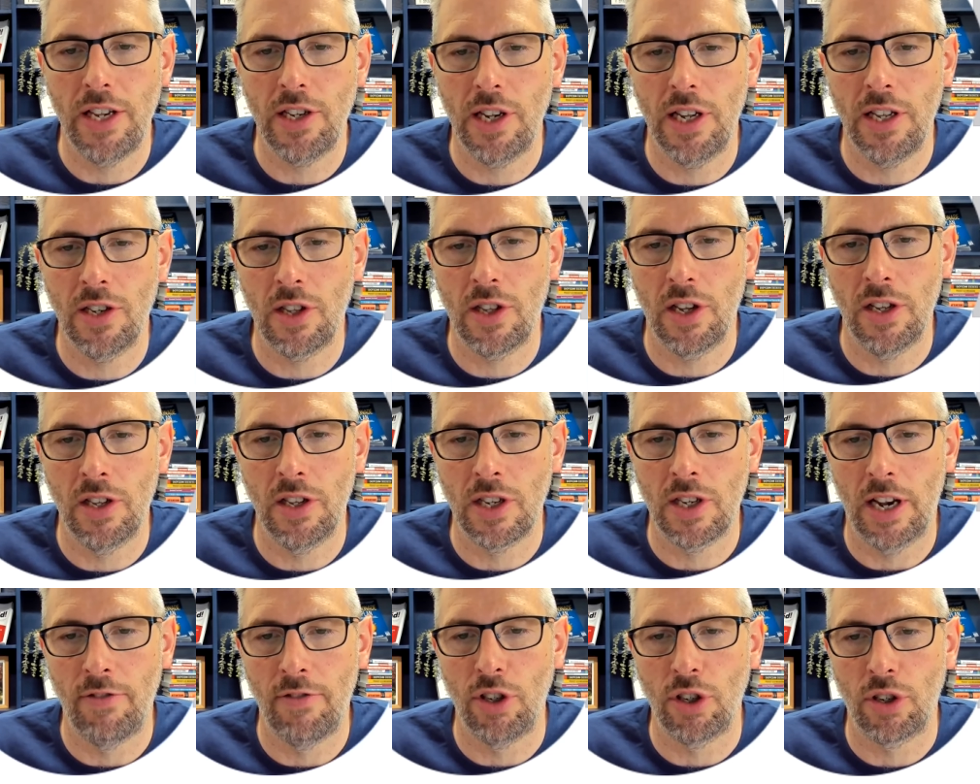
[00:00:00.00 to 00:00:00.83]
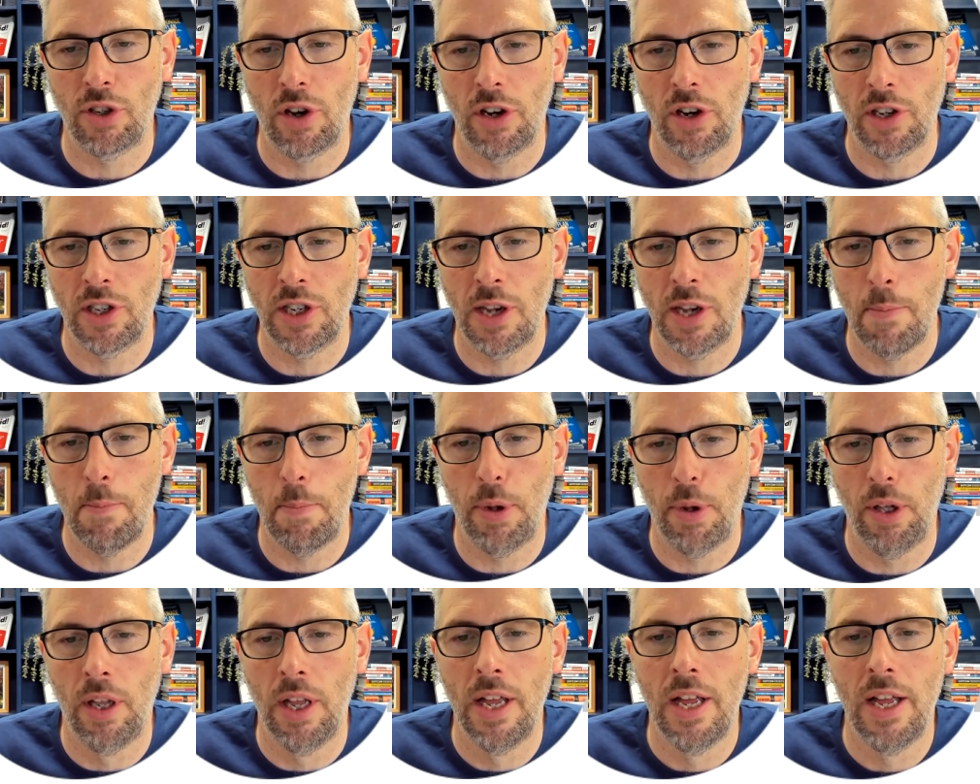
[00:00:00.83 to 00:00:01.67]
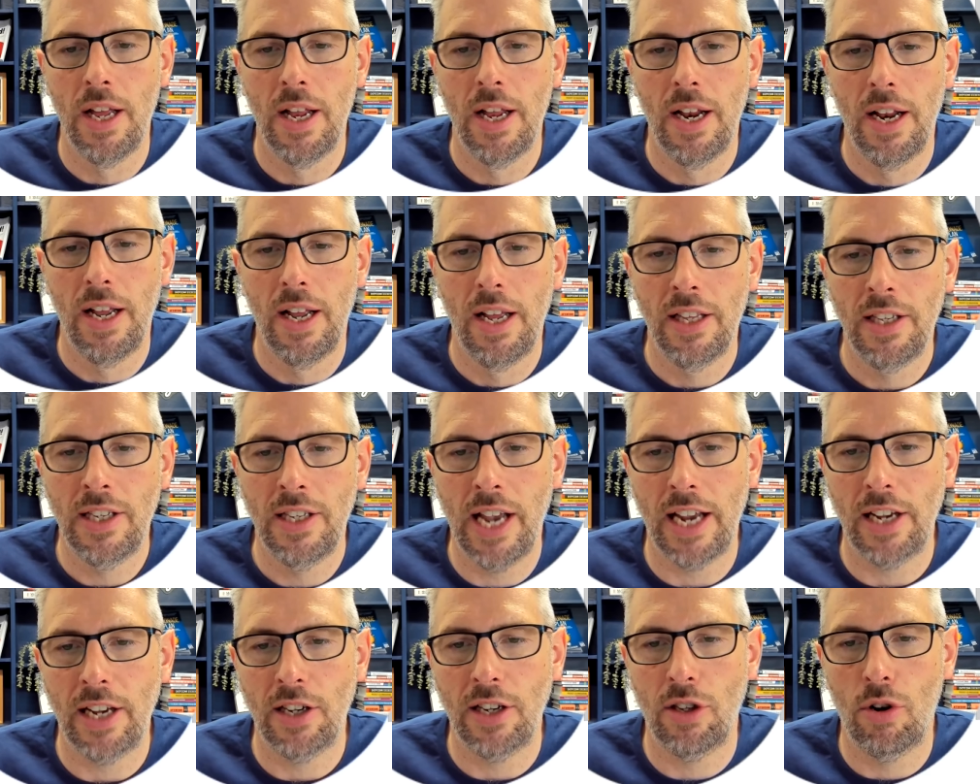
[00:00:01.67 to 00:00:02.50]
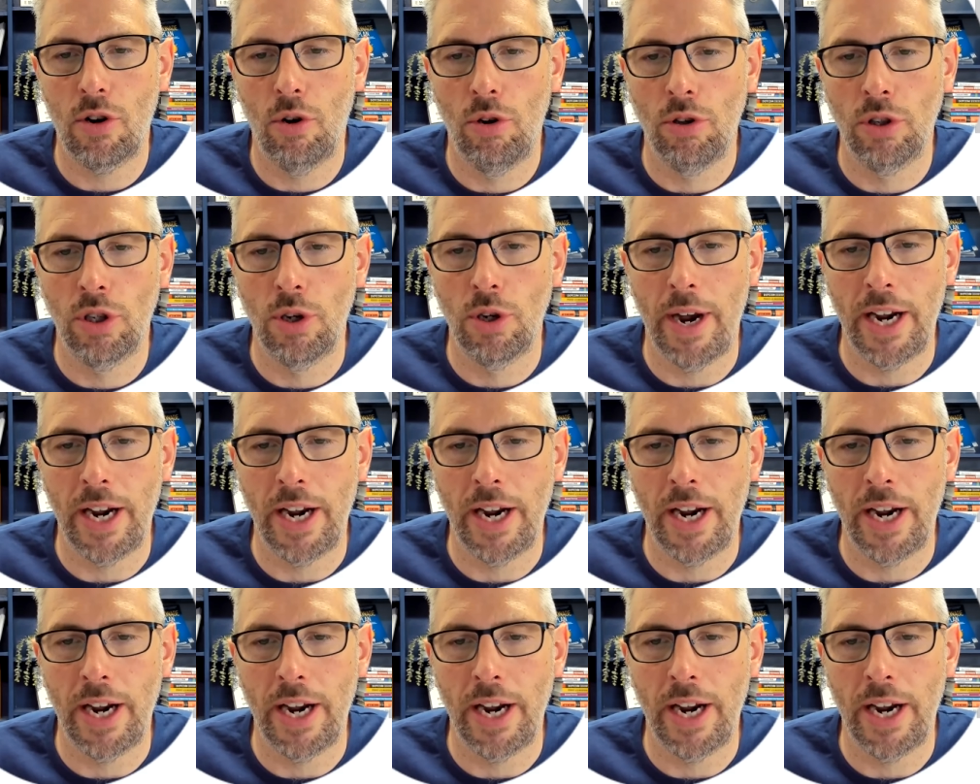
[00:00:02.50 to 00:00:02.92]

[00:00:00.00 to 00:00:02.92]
text call to action going through to my main website.